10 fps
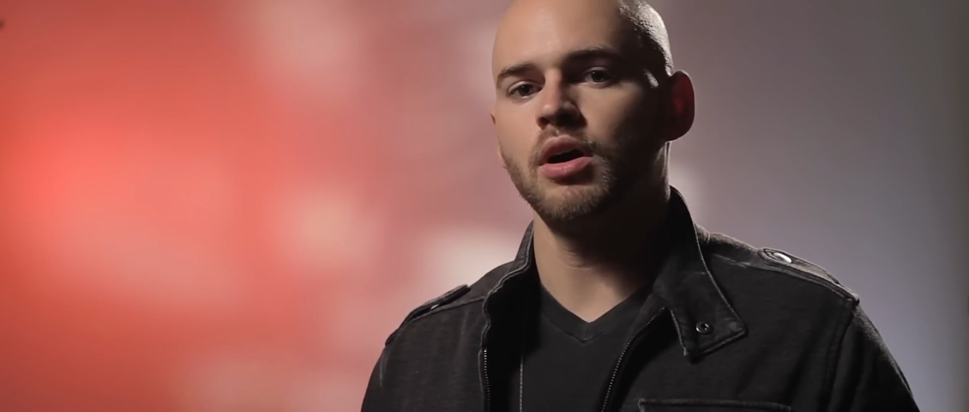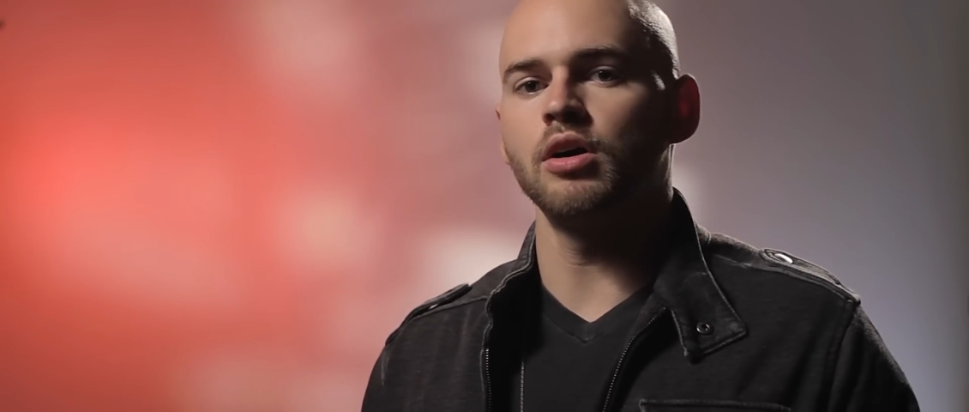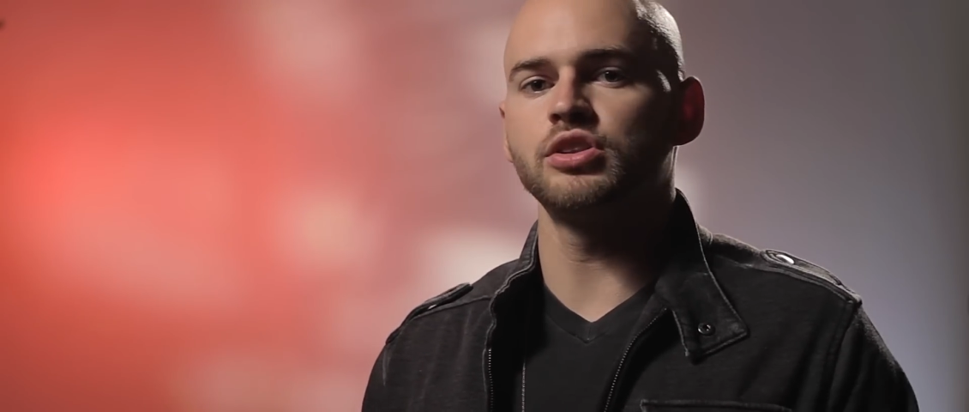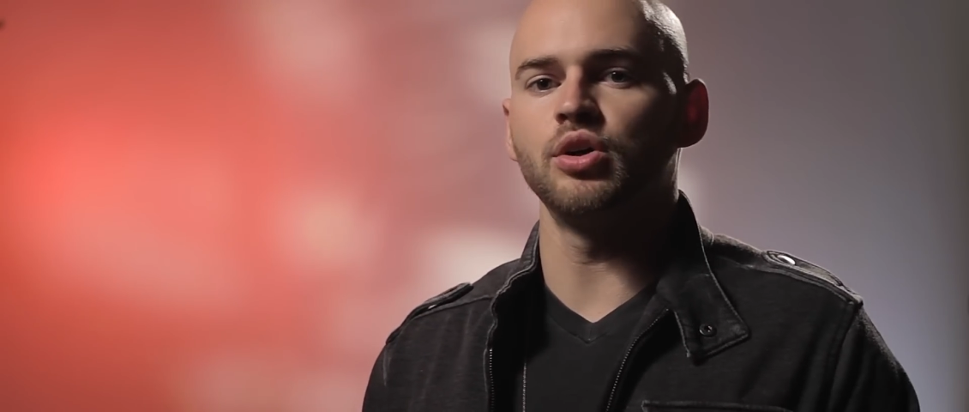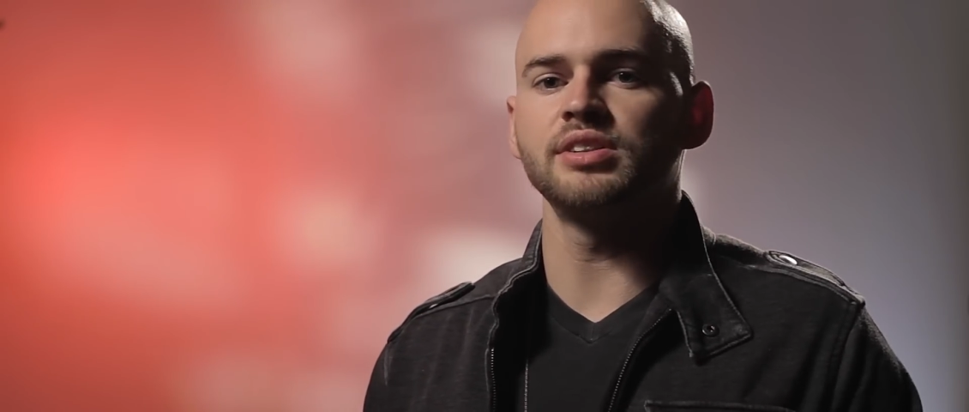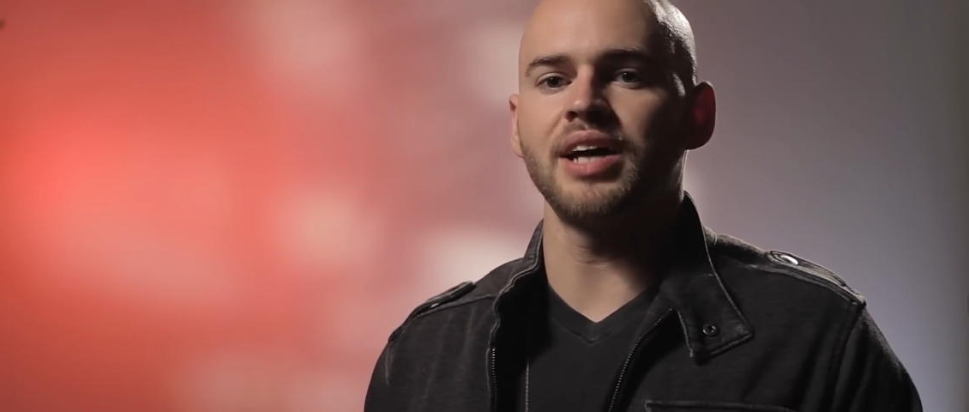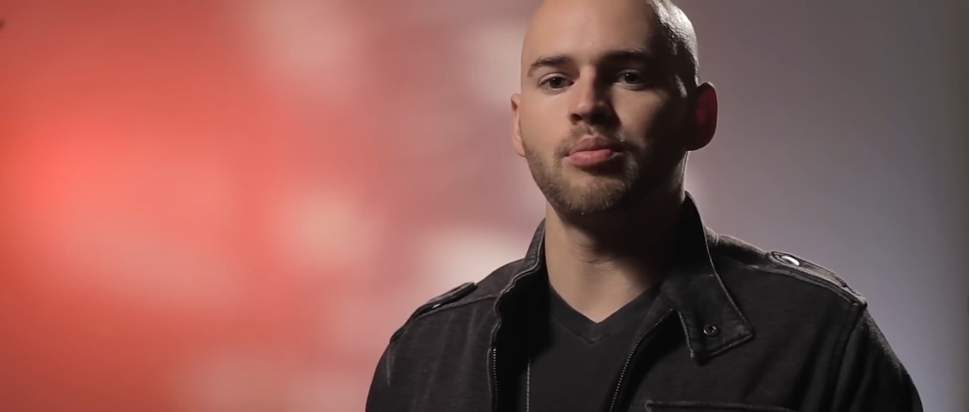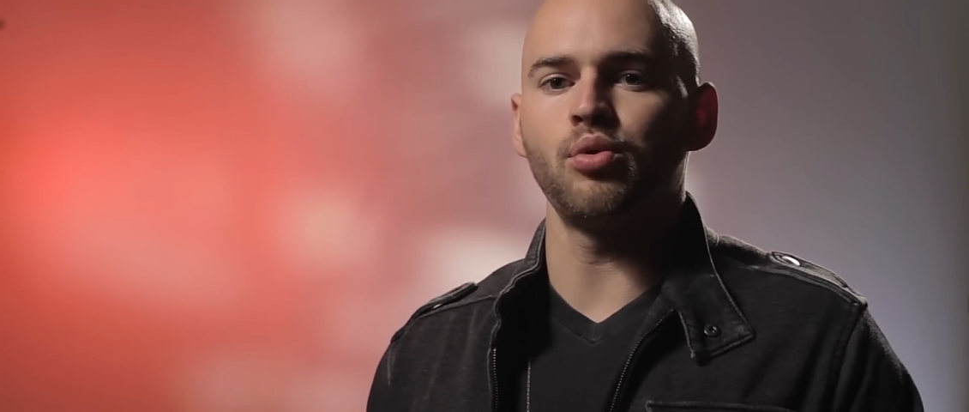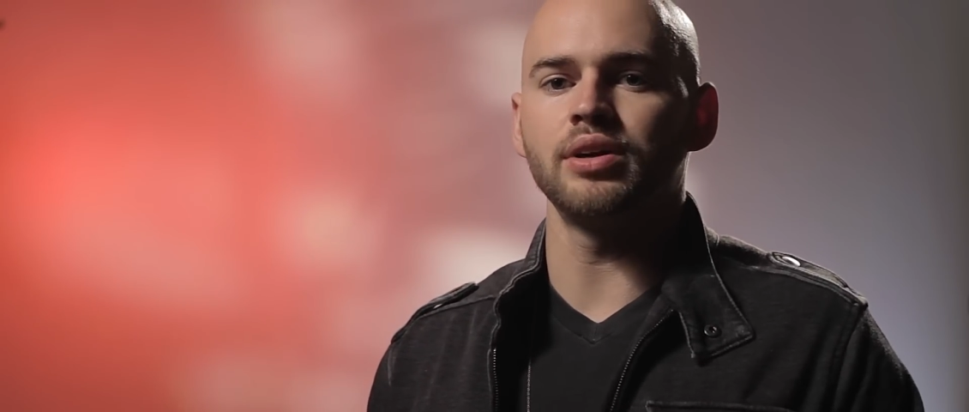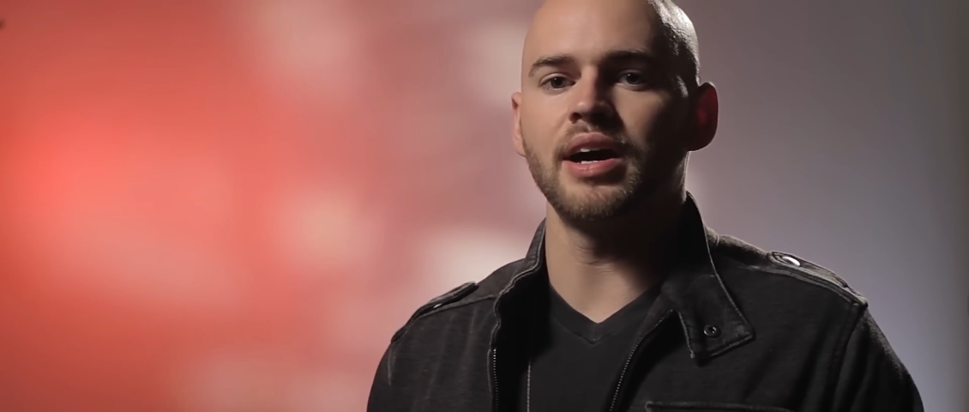also a
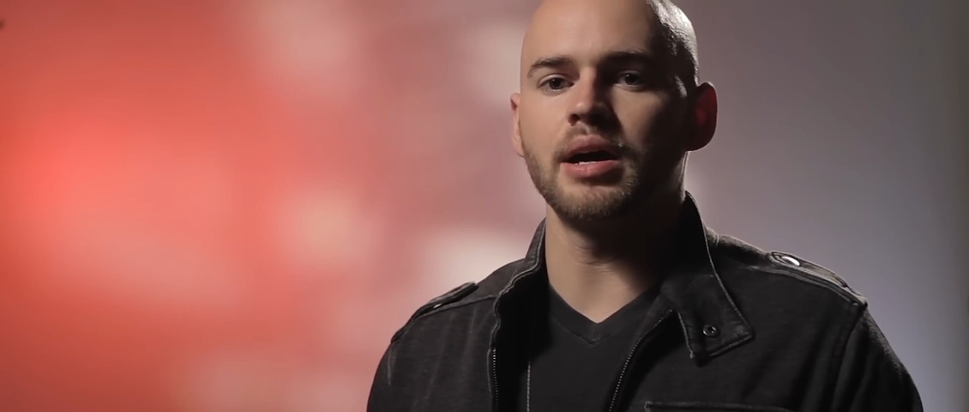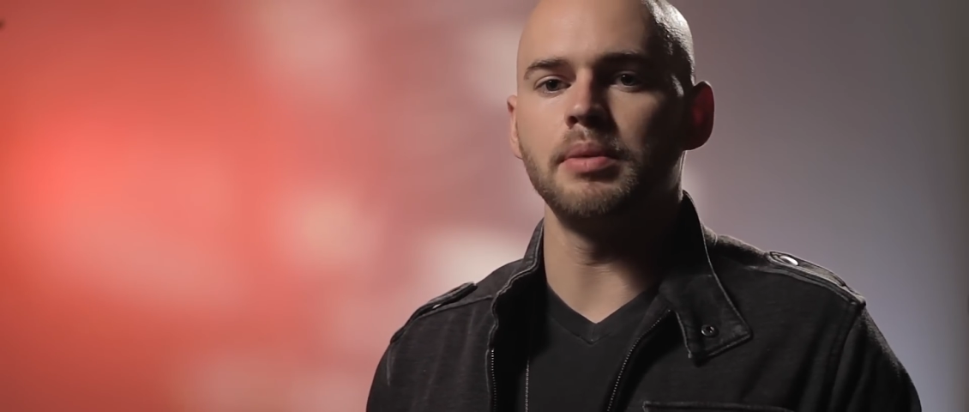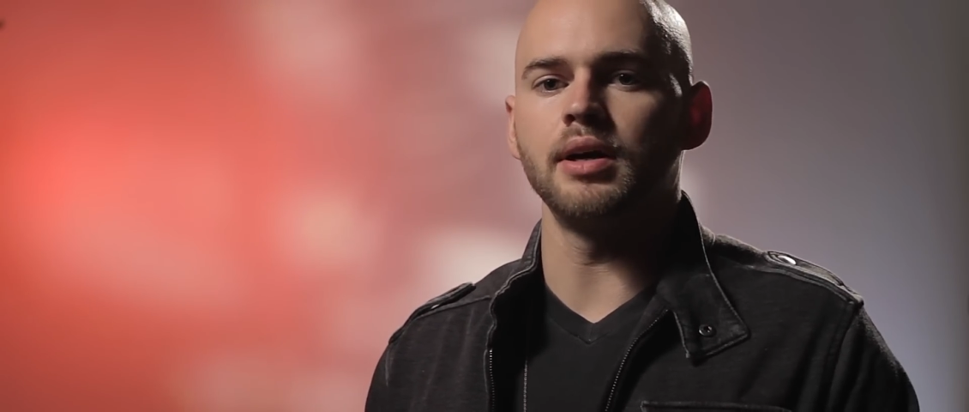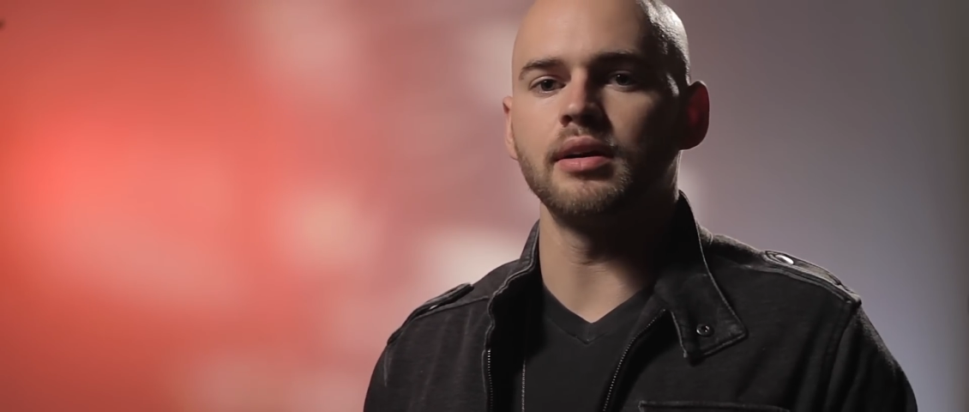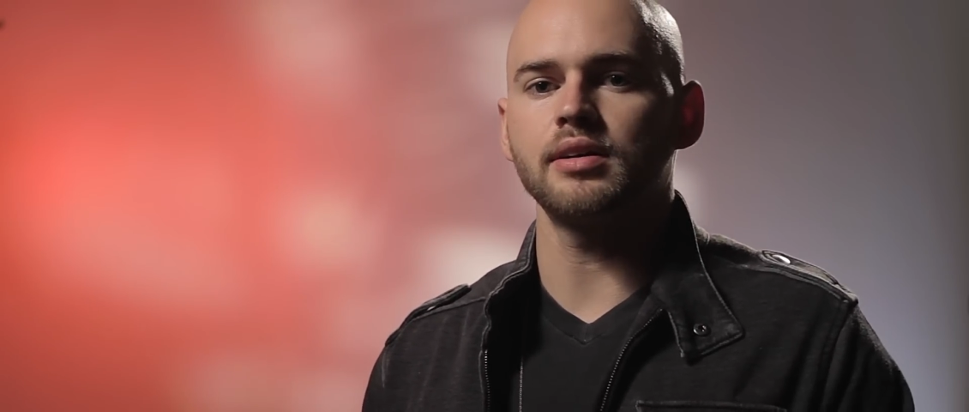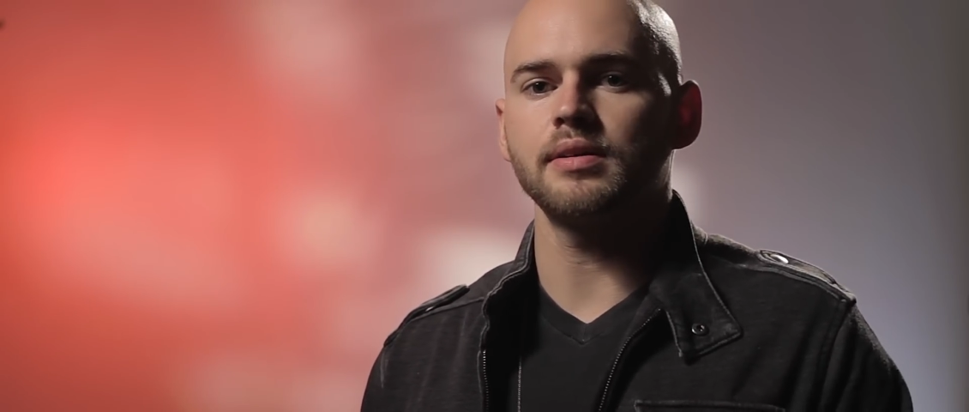type 1 diabetic.